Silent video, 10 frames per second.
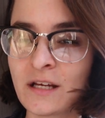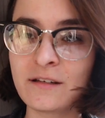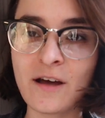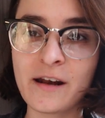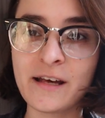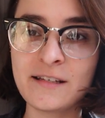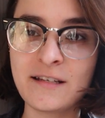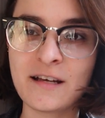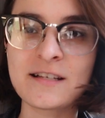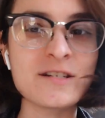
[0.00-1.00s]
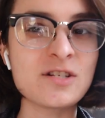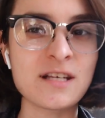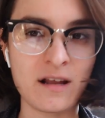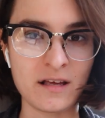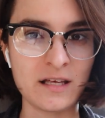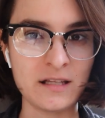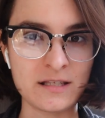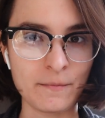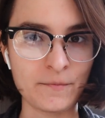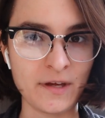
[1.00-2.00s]
not ideal because it just kind of heats
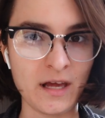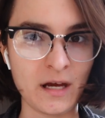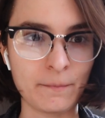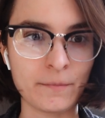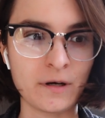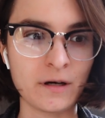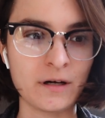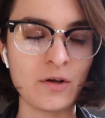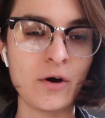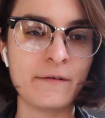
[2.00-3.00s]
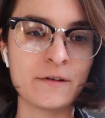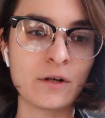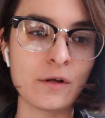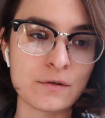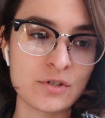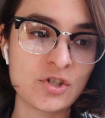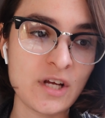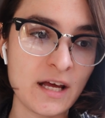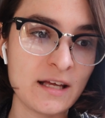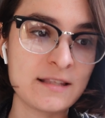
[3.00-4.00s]
up the camper. You have to close
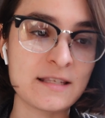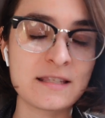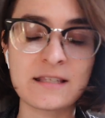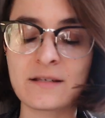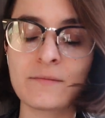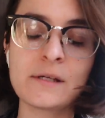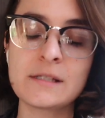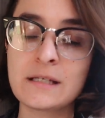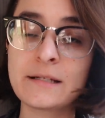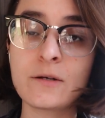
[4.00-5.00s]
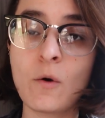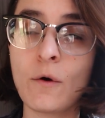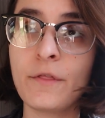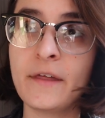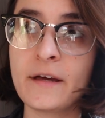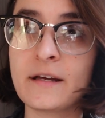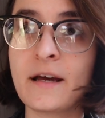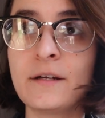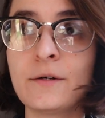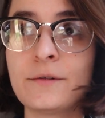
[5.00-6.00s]
shades. It's a whole thing, and
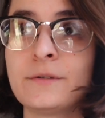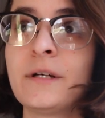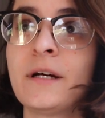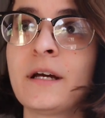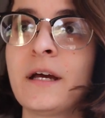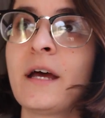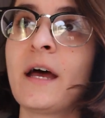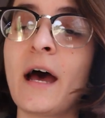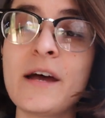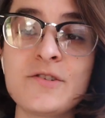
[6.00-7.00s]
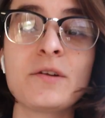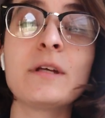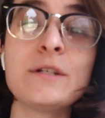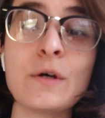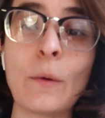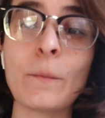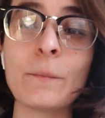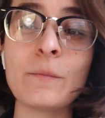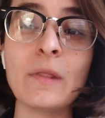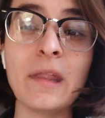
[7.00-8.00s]
I generally don't
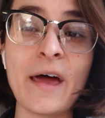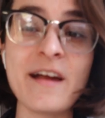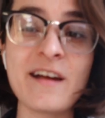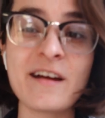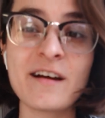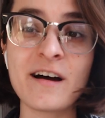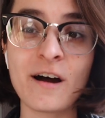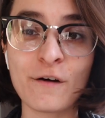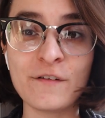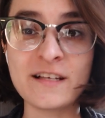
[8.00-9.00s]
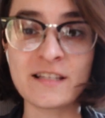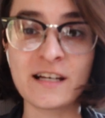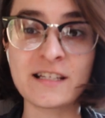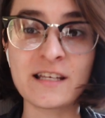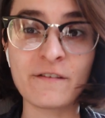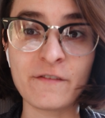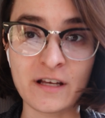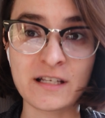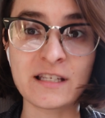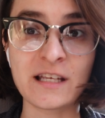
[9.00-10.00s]
like RV sites that
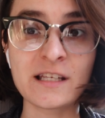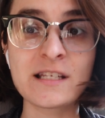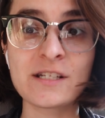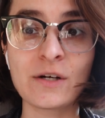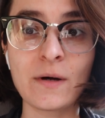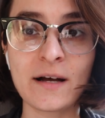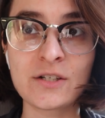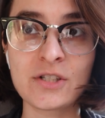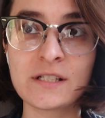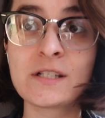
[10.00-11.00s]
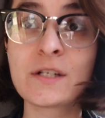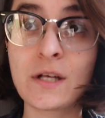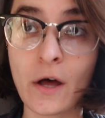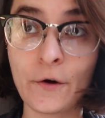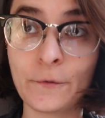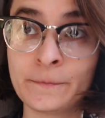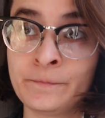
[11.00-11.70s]
face in this direction. So